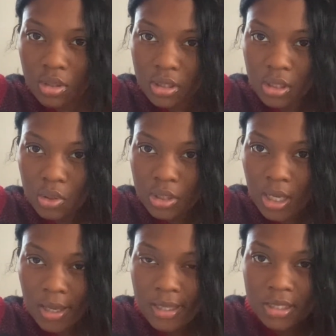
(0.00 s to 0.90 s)
See how
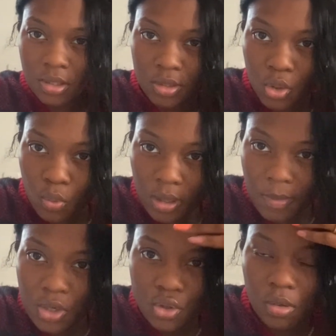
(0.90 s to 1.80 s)
this is? So you want to
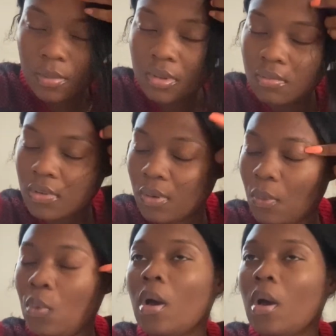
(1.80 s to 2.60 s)
make sure when you do,